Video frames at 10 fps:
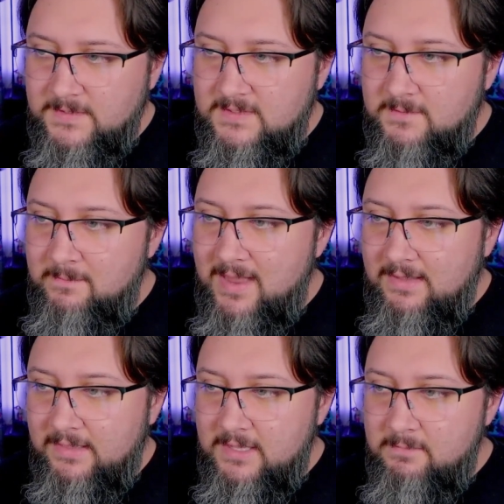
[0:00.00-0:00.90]
to
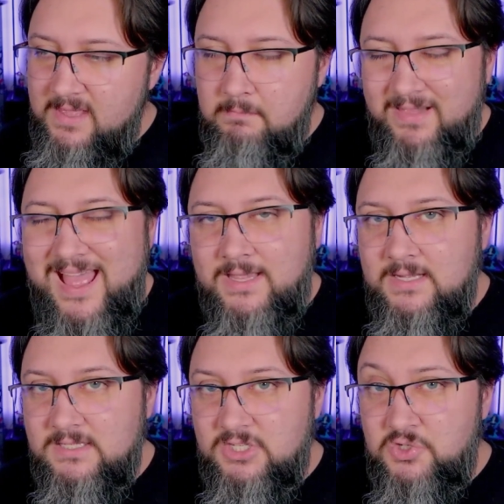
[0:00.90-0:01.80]
mainly be black
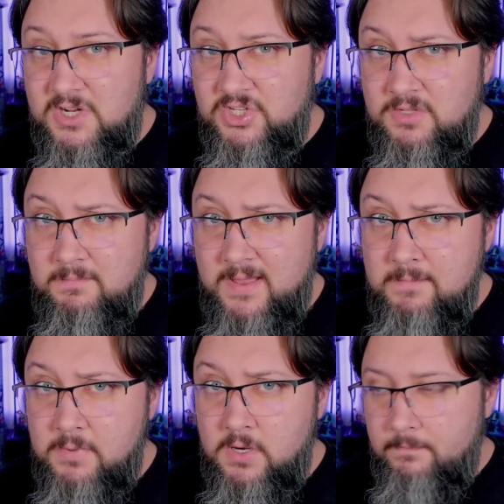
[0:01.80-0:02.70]
construction
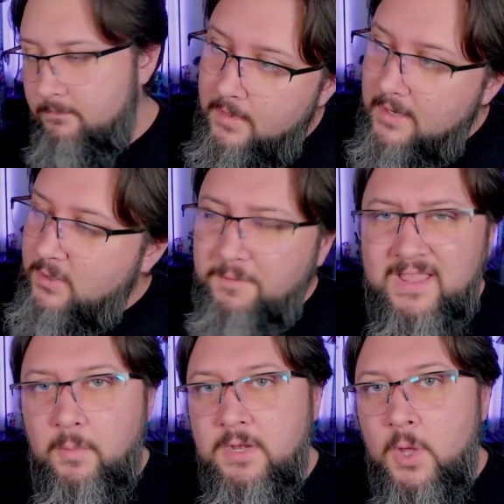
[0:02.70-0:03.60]
paper. And I don't
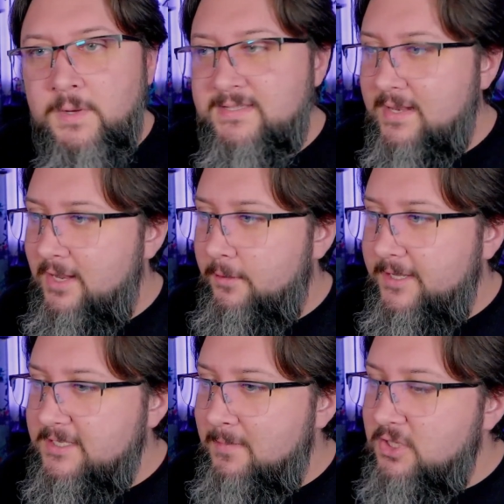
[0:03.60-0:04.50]
think I would notice that
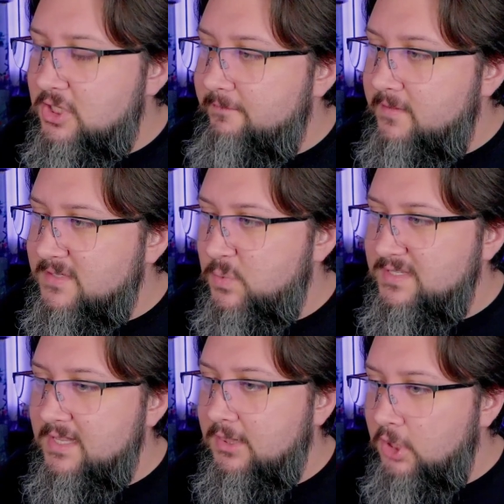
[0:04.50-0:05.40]
nearly as much if this
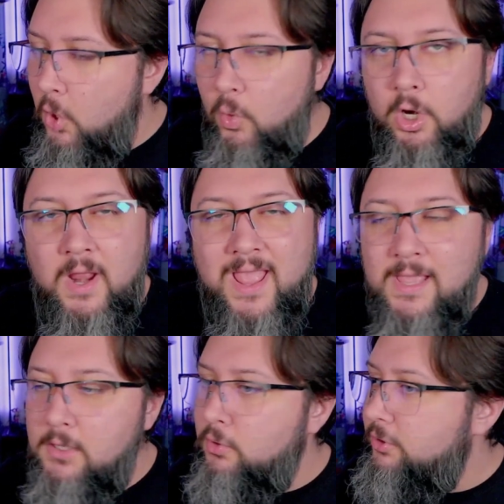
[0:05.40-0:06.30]
was a lower
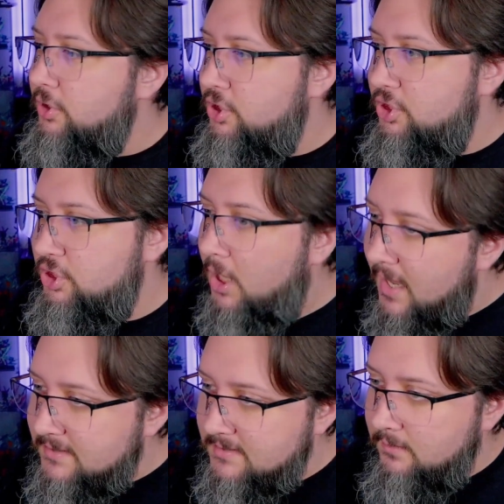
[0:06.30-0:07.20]
angled
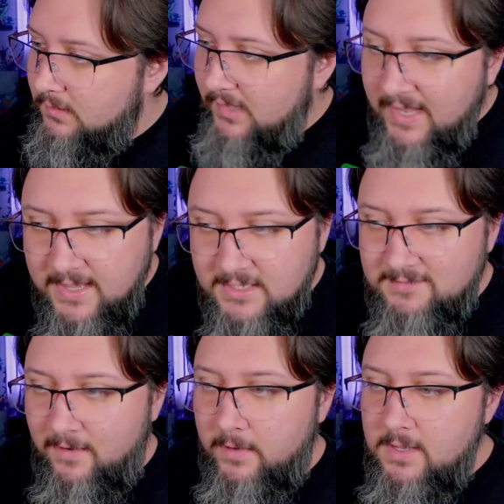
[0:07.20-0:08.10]
shot. The lighting
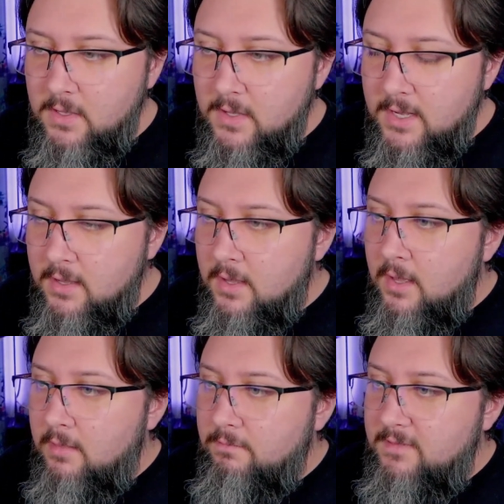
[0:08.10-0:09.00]
is very good,
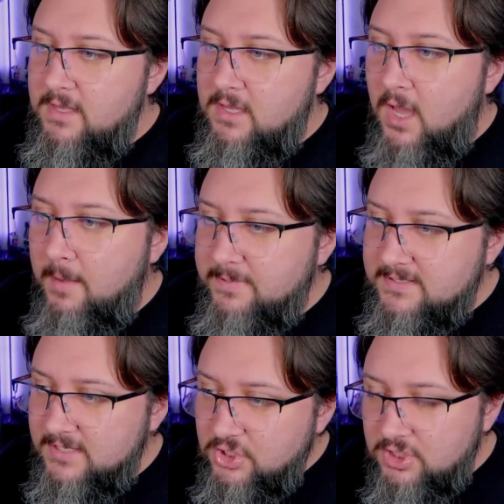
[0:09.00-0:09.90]
the
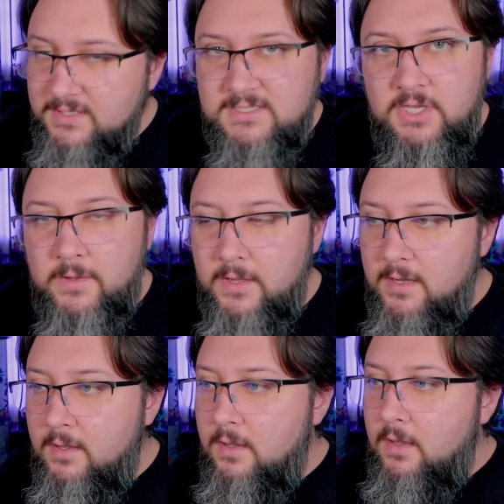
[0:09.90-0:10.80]
composition is
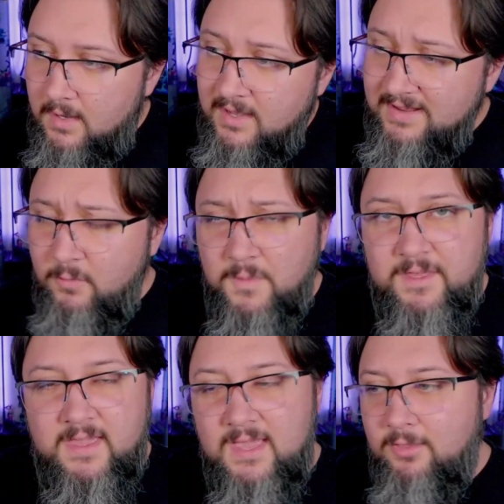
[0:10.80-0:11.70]
good, and even with
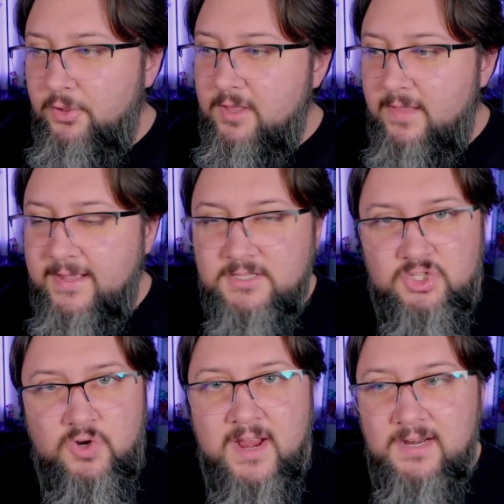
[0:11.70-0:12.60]
the kit looking like it's
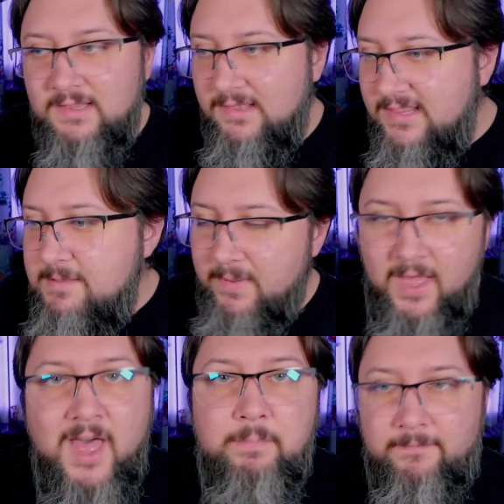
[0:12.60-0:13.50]
trying to leap
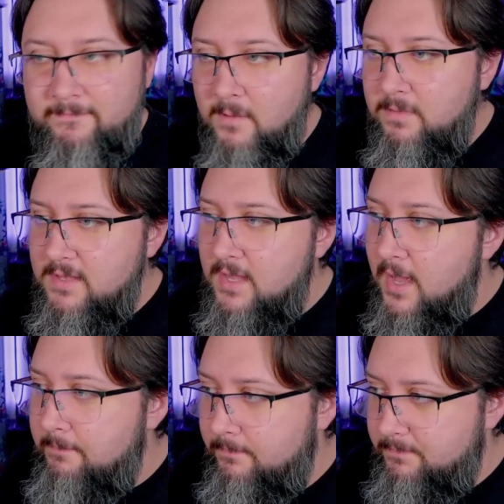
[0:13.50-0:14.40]
up from
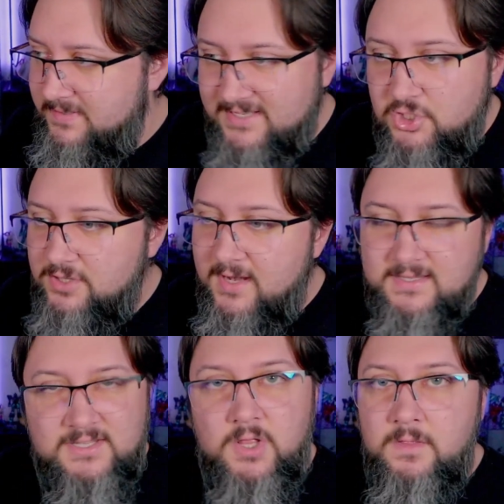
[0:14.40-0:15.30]
the position that
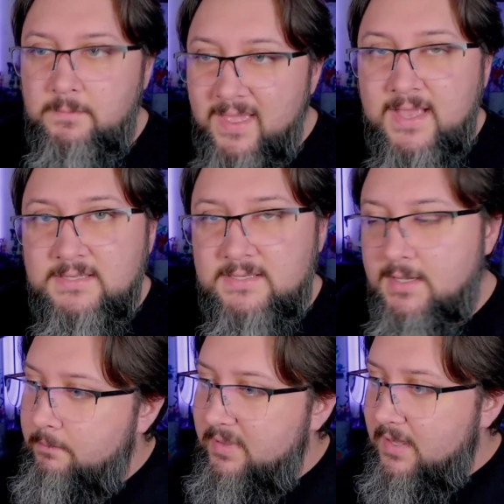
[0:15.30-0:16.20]
it's in on the base,
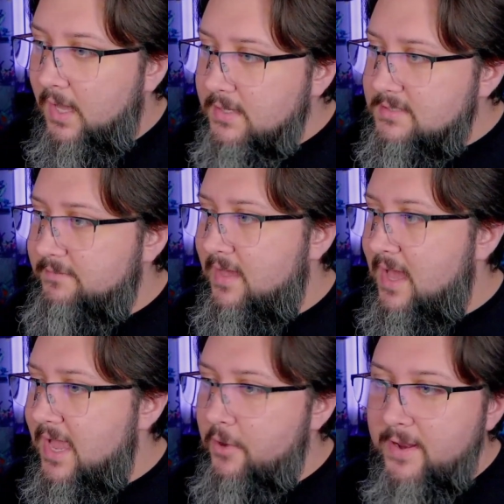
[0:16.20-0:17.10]
because of the
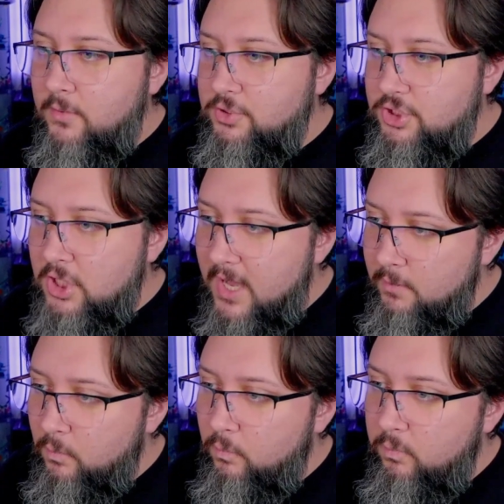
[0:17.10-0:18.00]
higher angle
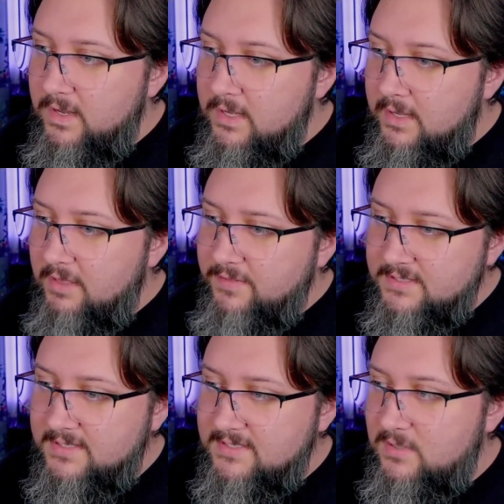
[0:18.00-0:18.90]
shot, we get
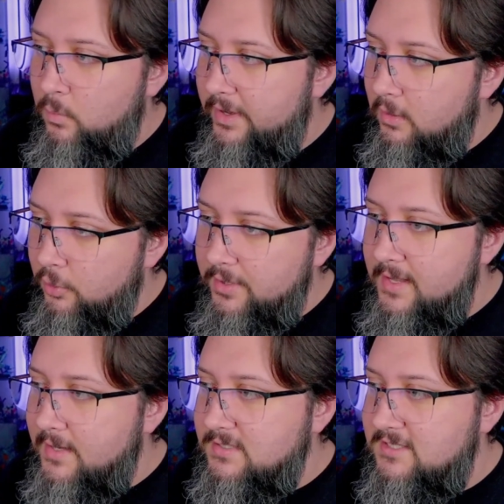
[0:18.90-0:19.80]
the sense that we are
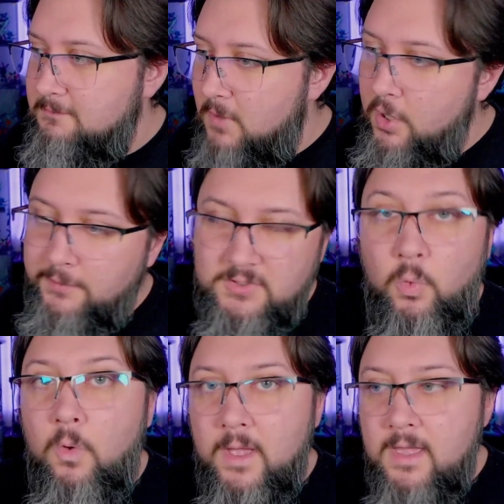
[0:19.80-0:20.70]
looking at a small
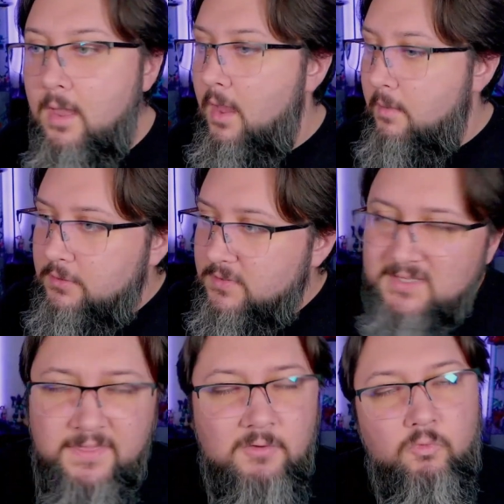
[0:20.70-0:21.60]
toy. There's
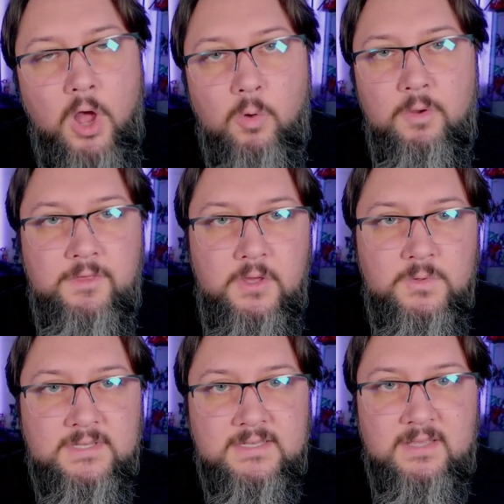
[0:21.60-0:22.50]
nothing wrong with
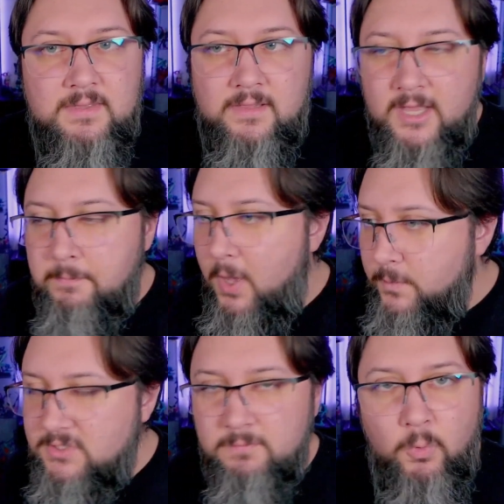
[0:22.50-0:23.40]
using something like a
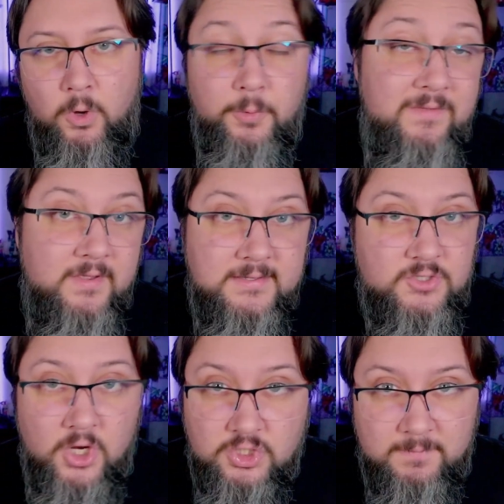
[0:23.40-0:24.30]
poster board or even
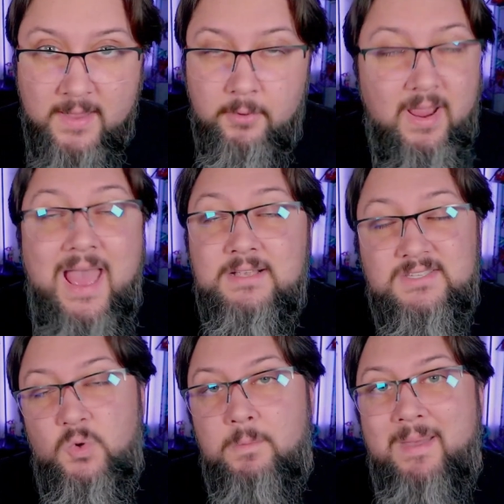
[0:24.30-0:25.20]
construction paper
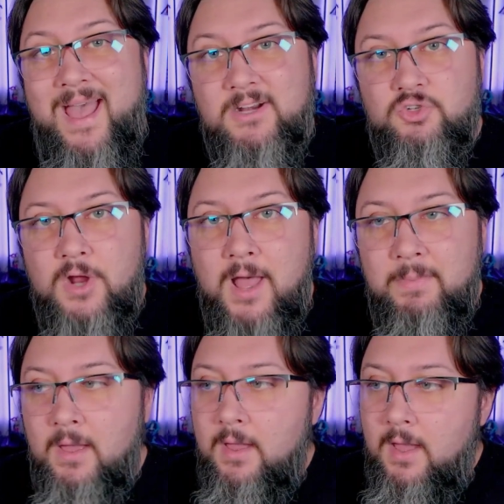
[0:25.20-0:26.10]
as your
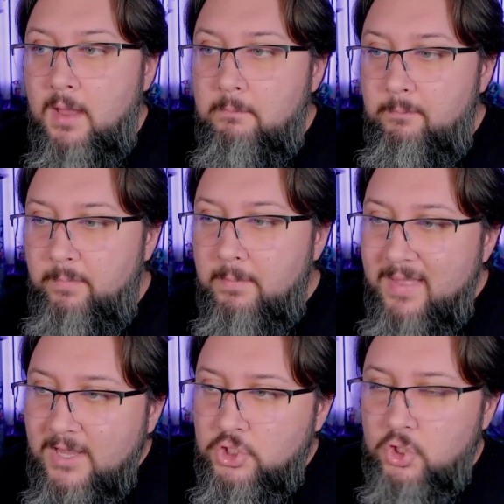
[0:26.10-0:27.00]
backdrop, but
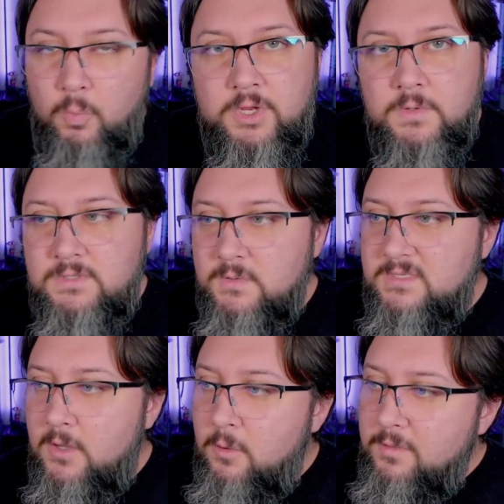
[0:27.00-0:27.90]
make sure when you do
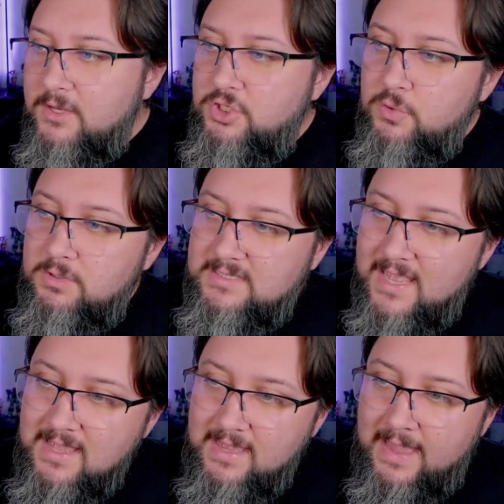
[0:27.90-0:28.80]
so that you
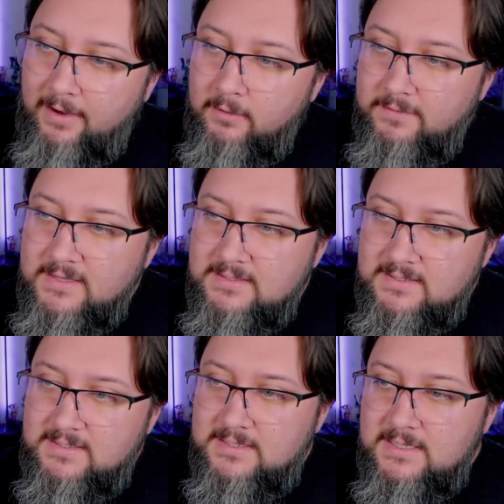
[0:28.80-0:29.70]
take care of these
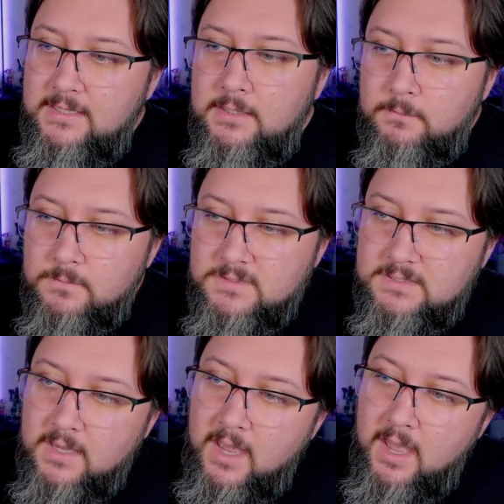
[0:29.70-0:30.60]

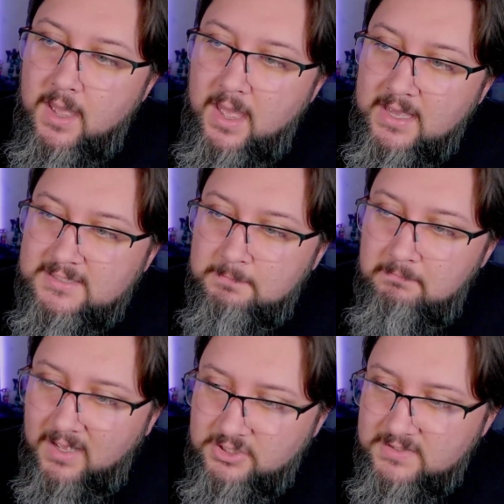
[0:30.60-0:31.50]
seams as
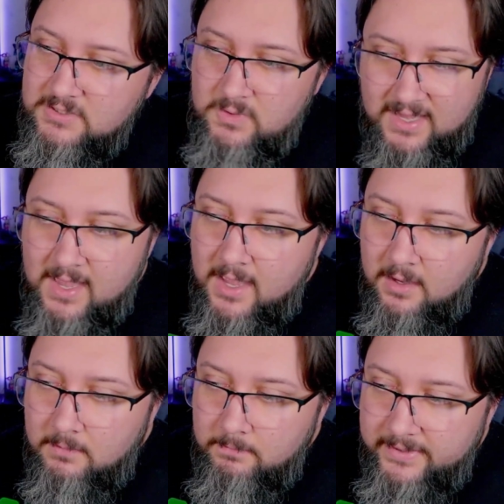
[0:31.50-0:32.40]
much as you
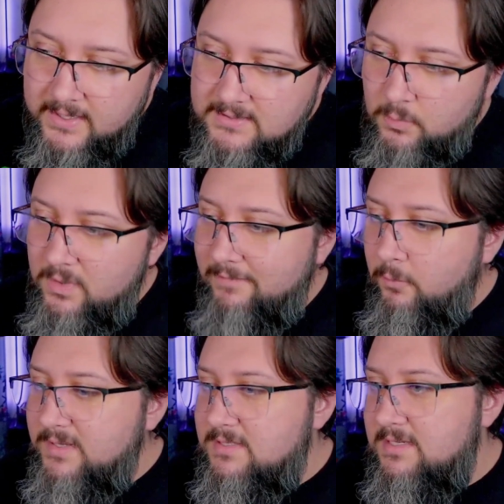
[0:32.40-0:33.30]
can, because
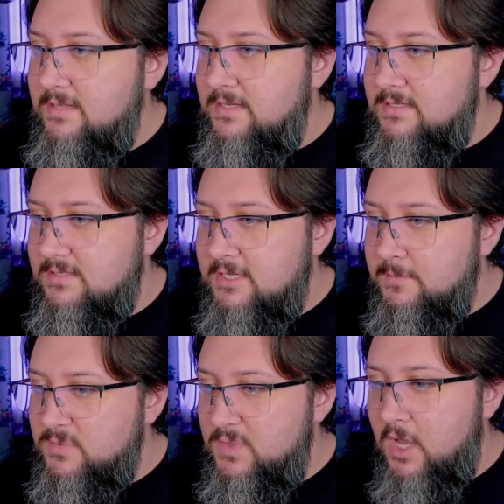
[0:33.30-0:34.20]
whenever we see these
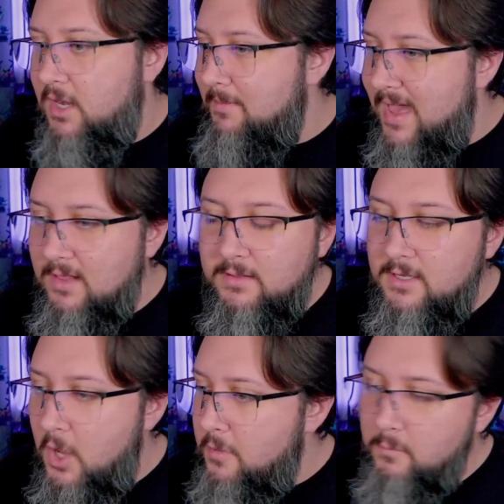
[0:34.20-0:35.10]
seams, we
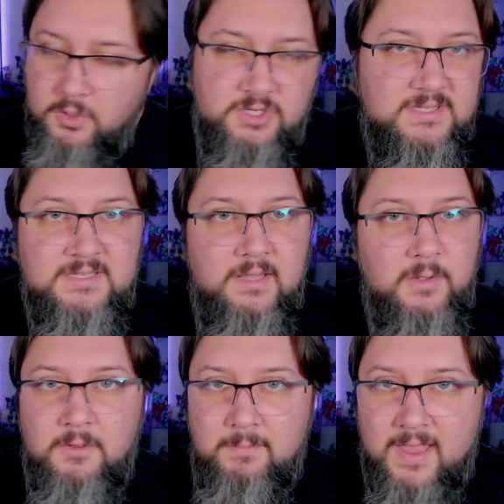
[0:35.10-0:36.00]
automatically know that we're just
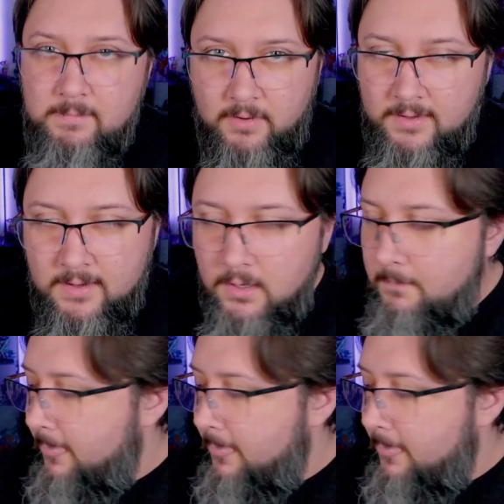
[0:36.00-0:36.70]
dealing with paper here.